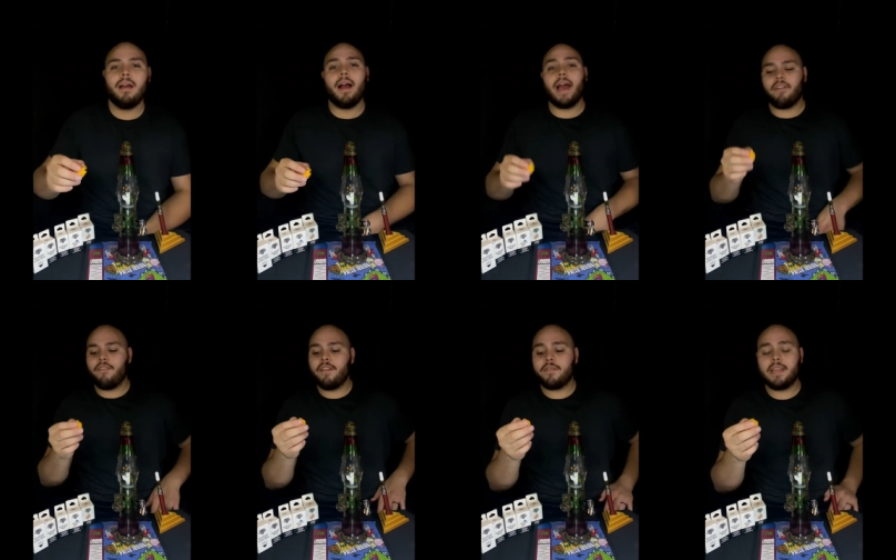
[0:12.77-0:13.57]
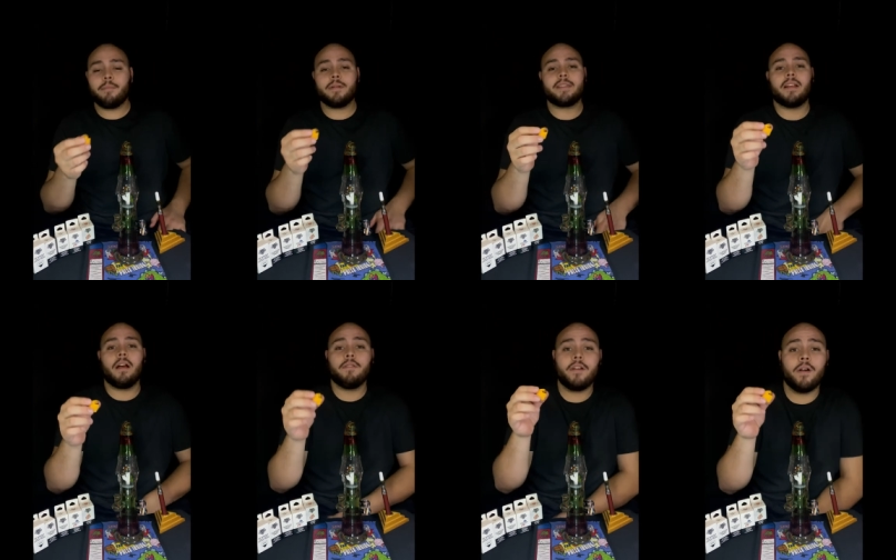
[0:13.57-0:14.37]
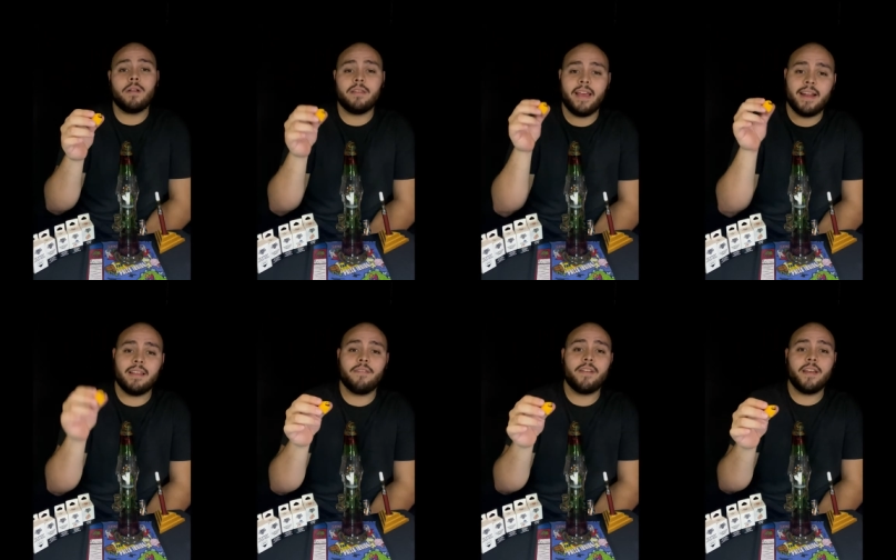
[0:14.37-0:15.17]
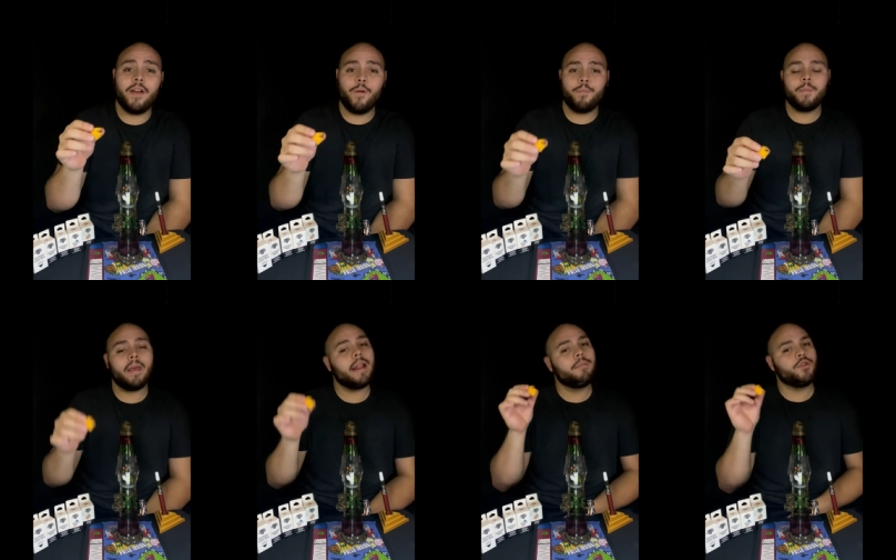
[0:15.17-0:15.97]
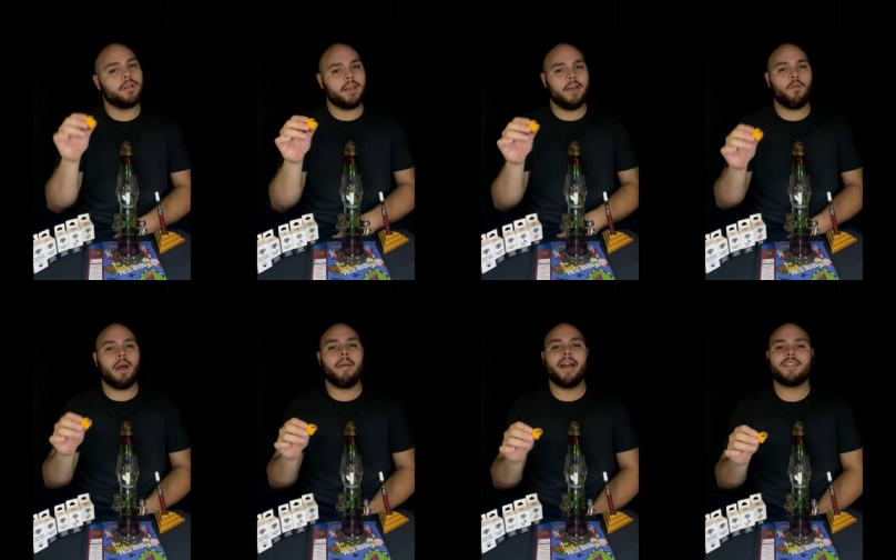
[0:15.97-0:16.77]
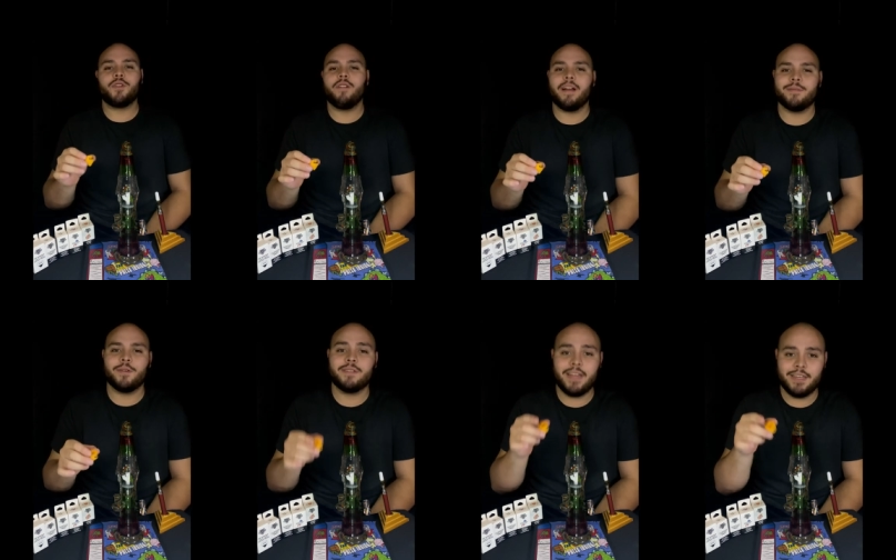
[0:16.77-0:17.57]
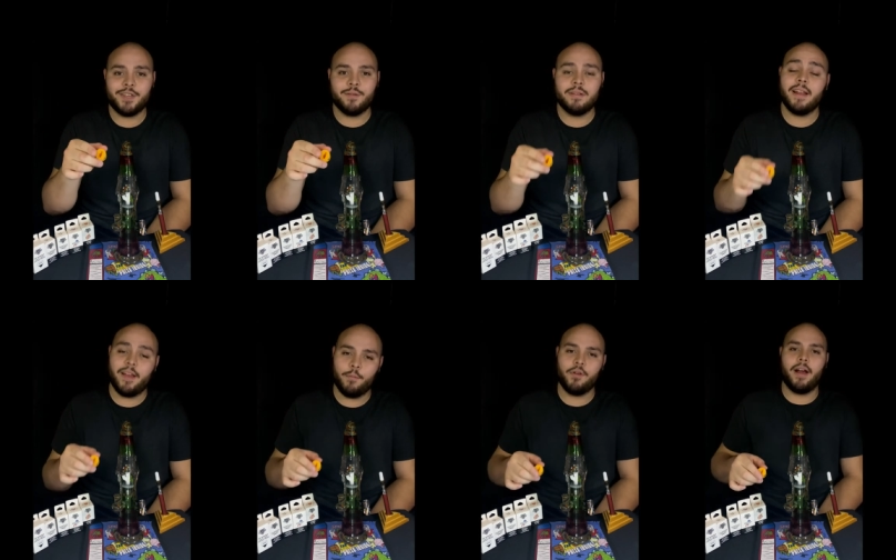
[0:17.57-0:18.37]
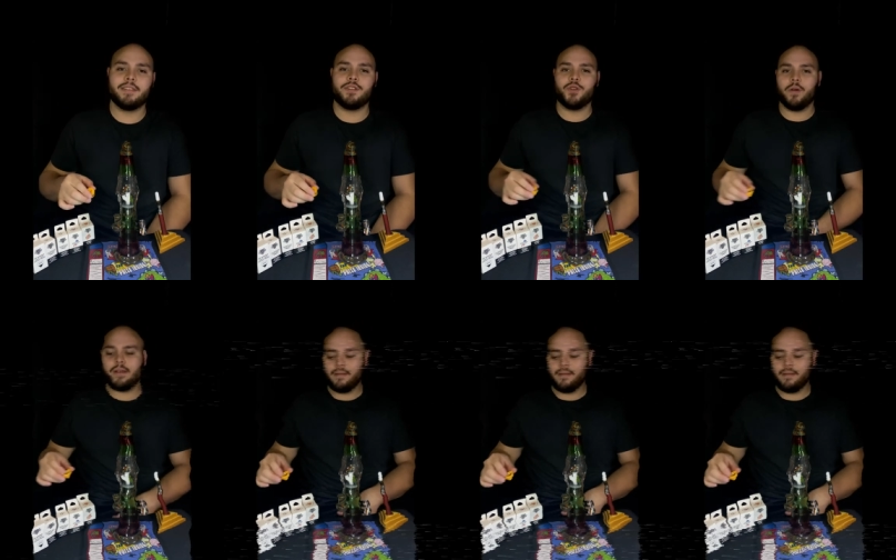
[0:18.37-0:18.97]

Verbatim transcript: I have a 15% off code at the end of the video, and I'm doing a giveaway on my Instagram, so stay tuned, and I hope you guys enjoy.